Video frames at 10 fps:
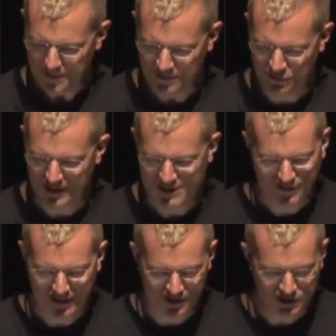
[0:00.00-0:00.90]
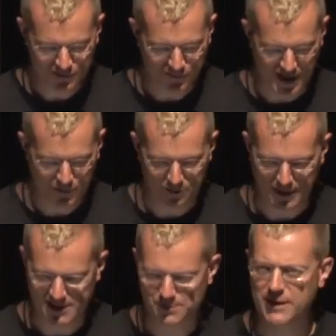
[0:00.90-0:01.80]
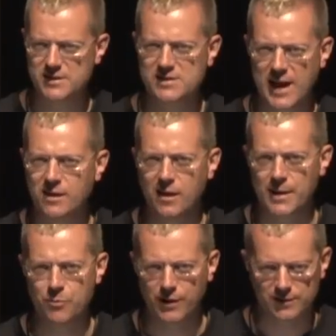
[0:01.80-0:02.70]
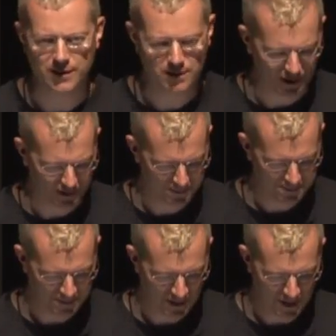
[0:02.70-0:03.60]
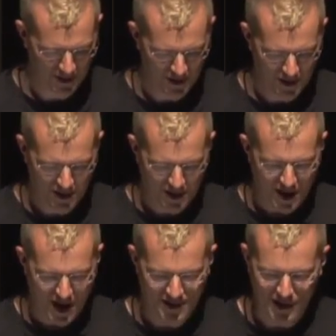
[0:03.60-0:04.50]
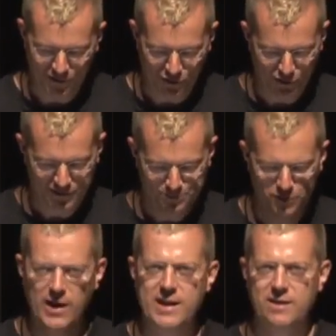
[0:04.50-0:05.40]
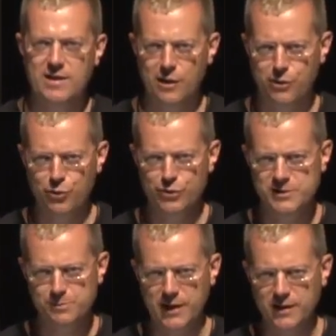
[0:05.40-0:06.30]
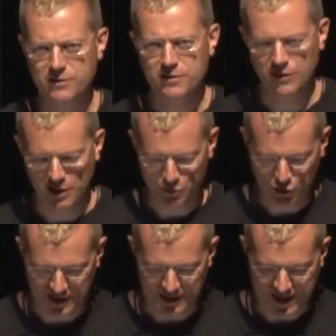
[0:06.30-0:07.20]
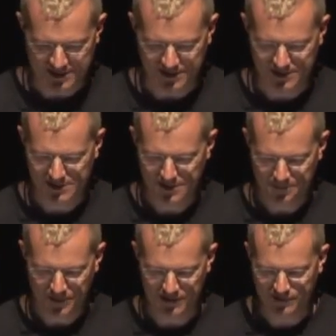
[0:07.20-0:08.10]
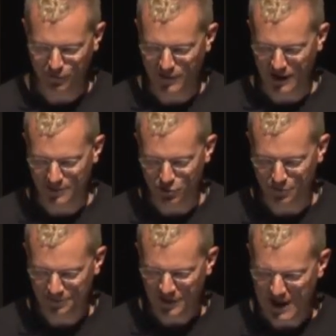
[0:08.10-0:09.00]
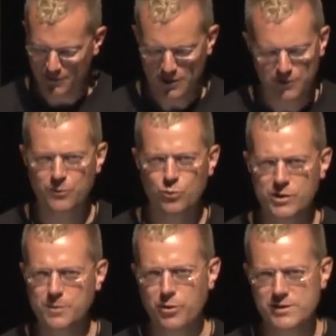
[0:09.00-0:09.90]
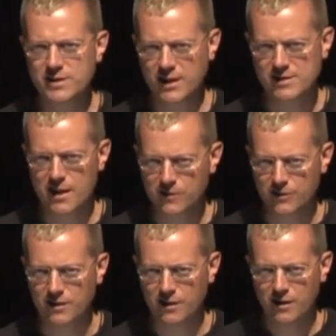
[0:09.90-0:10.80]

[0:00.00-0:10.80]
So these fit in just fine with makerspaces and libraries, I think. And then, of course, providing that third space, the community nexus, is still valuable, even if what the person gets out of it